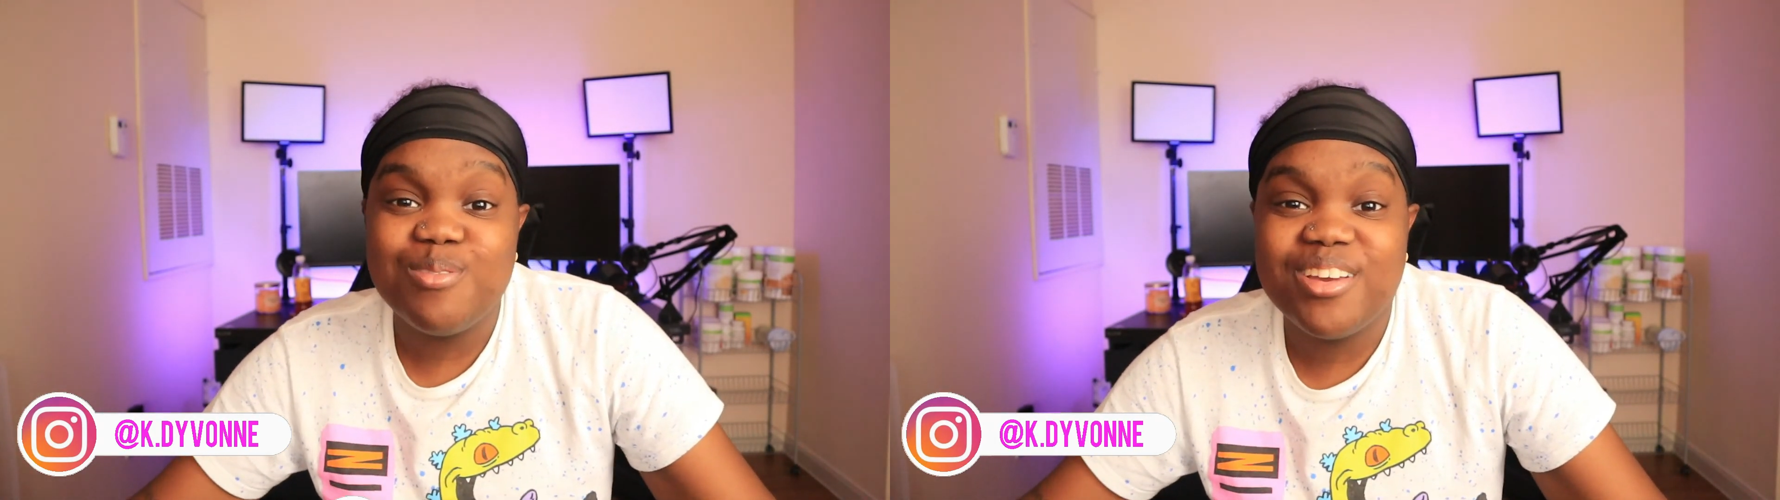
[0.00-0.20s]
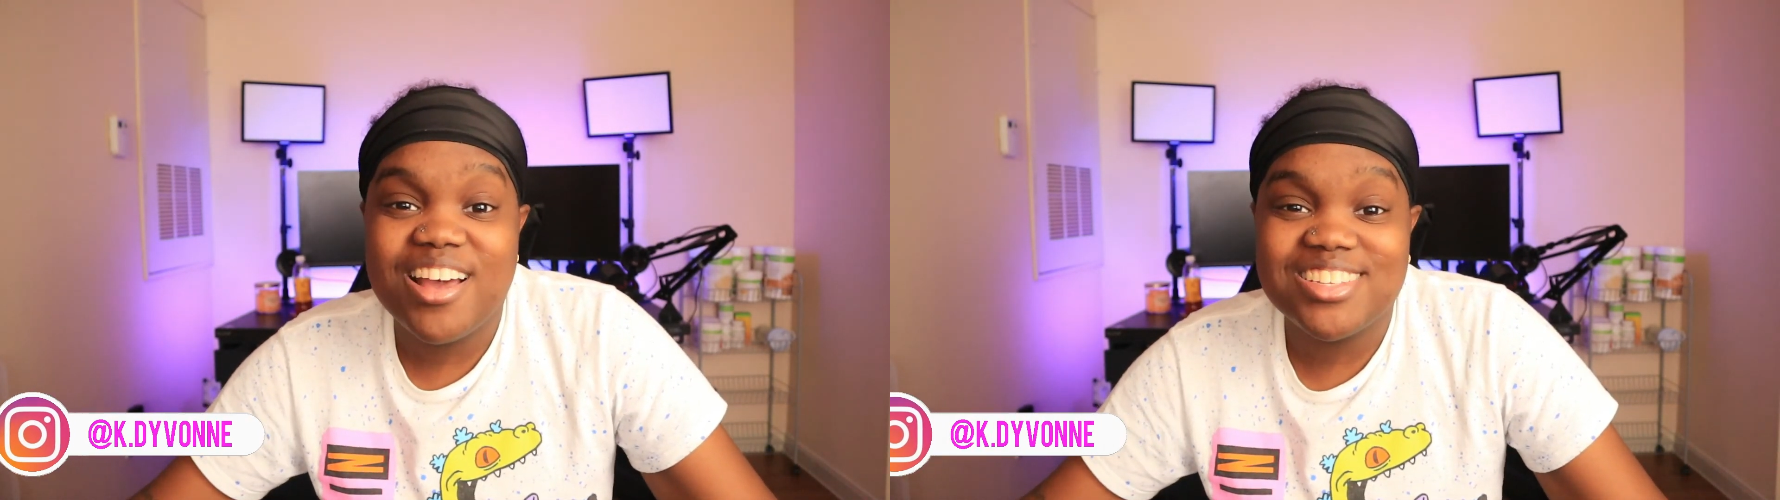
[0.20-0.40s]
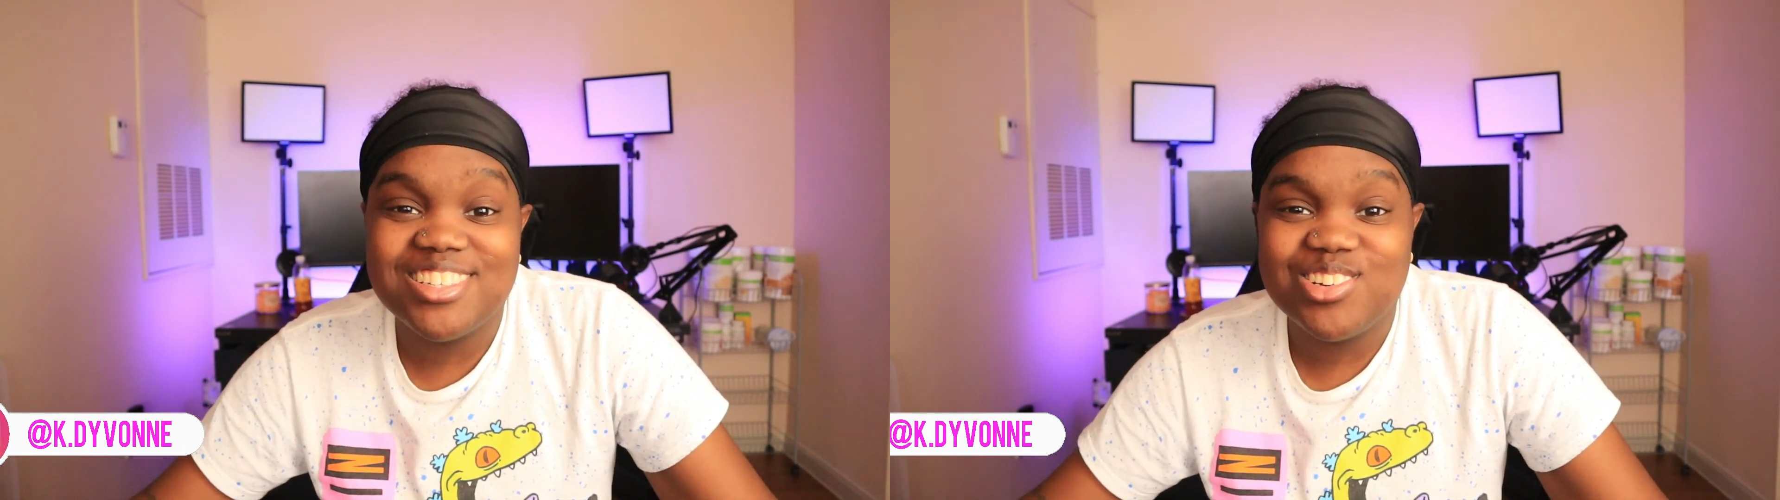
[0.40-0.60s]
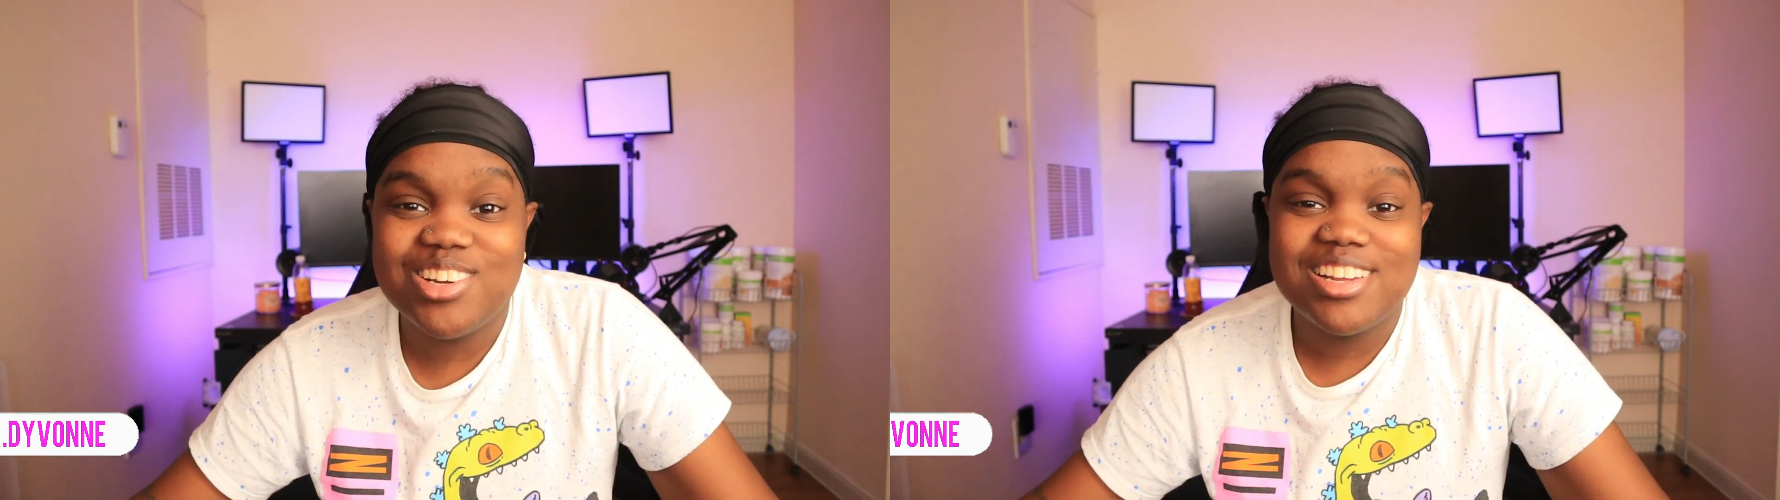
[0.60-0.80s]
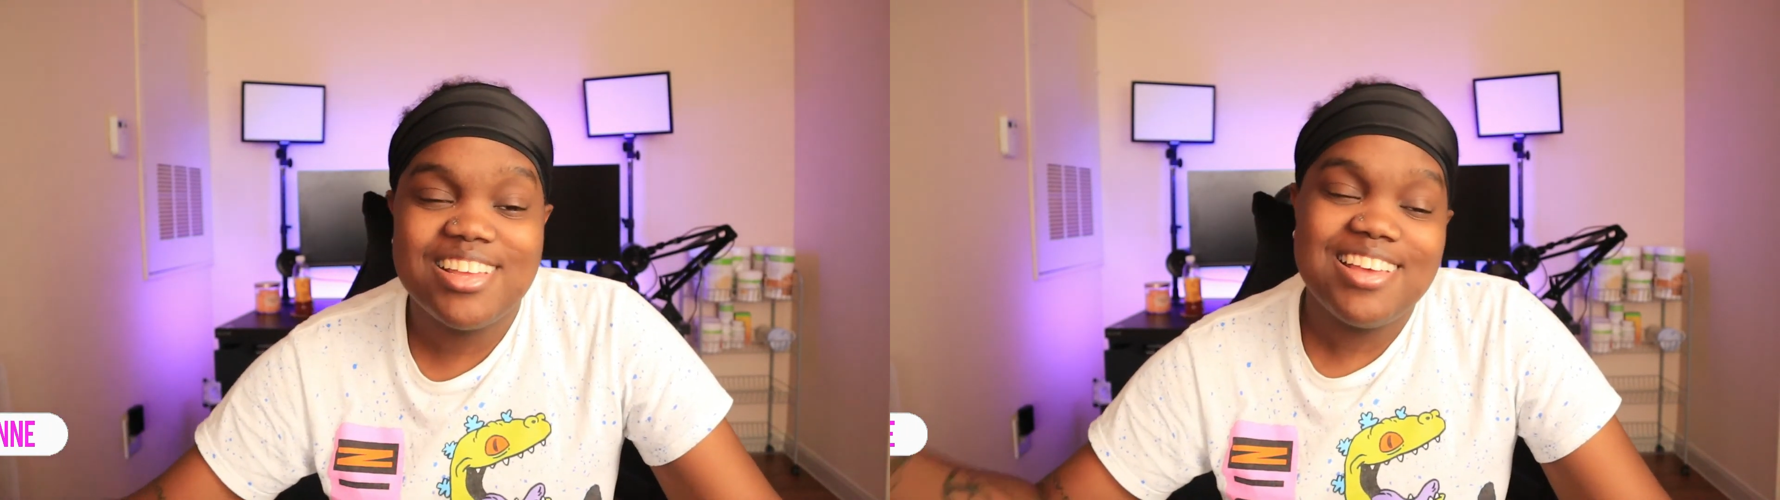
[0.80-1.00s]
you guys
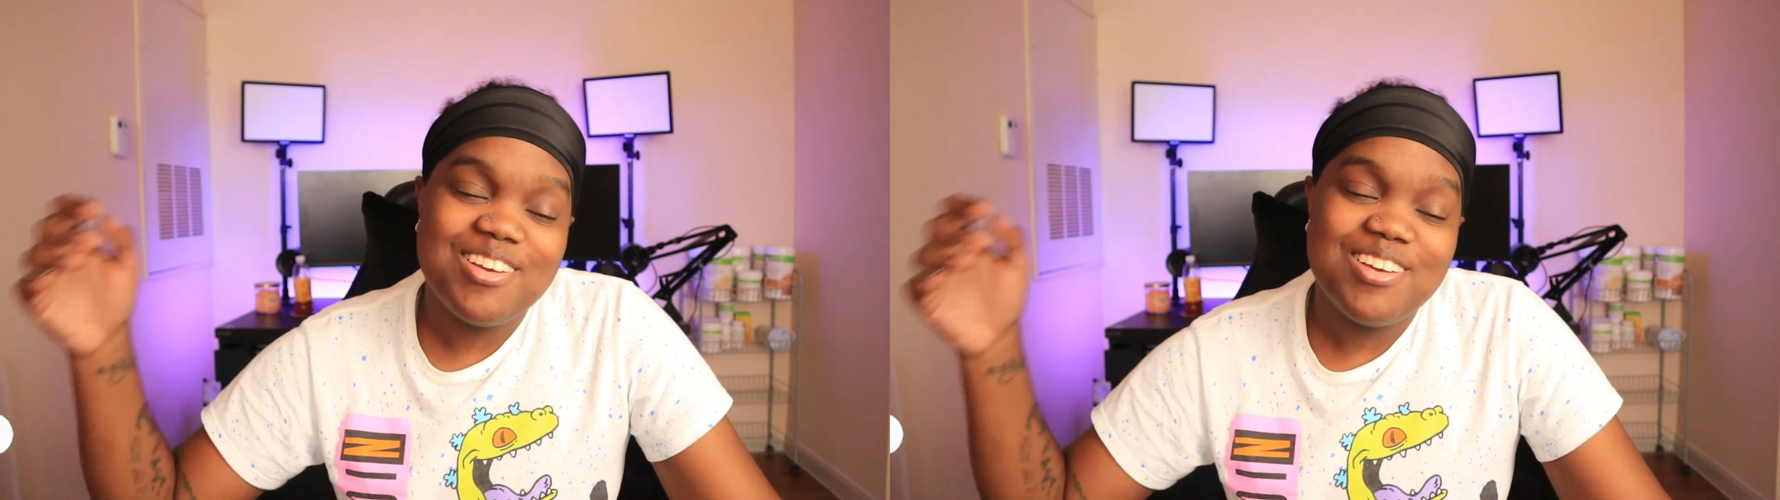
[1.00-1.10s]
enjoyed it.